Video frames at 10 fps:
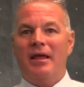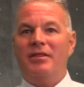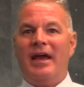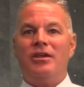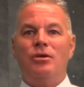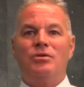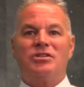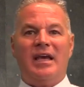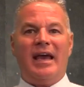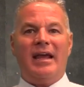that you
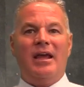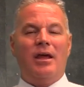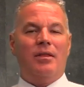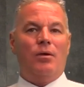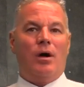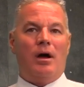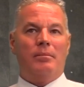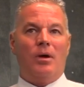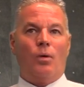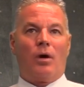say,
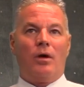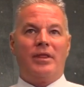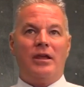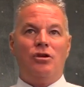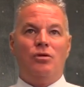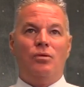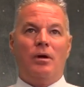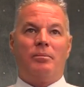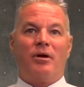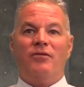or that you
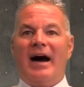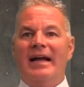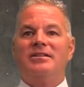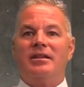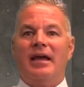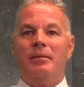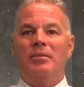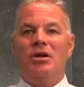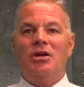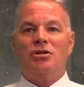provide to
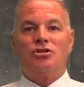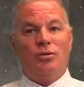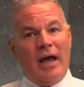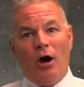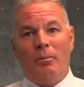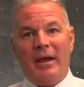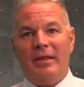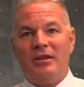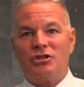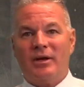them to help
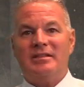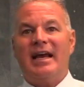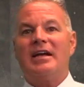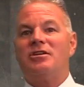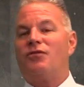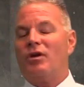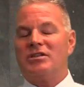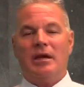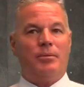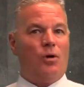in the transaction. For
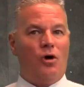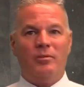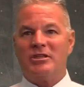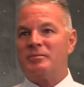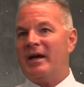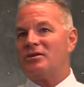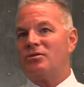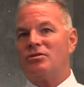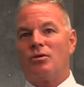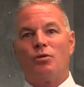example, home
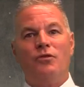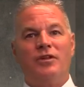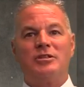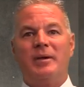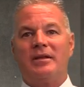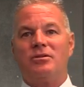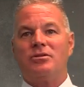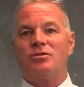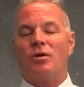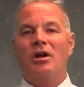inspectors or roof
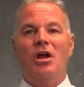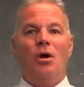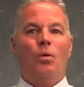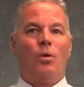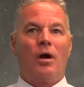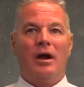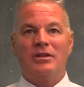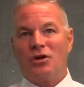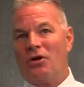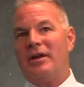inspectors or
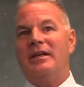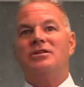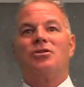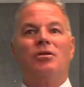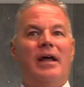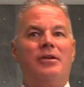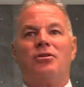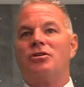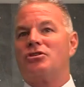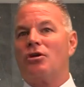attorneys or
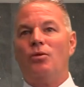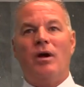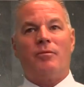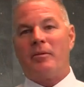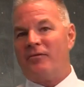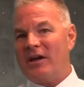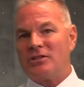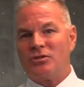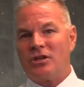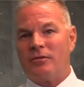lenders or whoever,
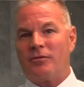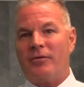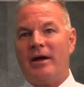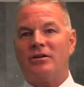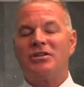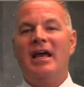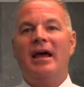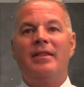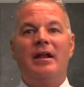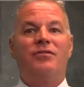professional service providers,
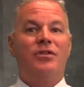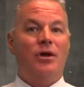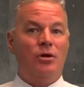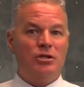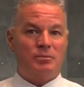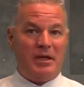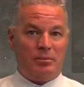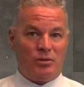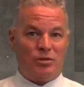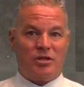that if those
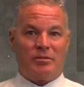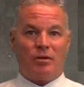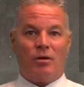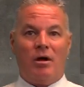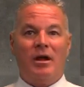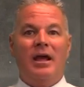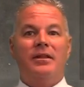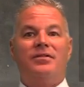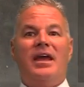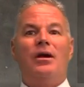people do something wrong,
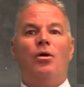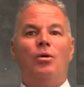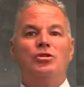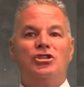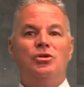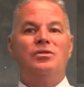that they hold you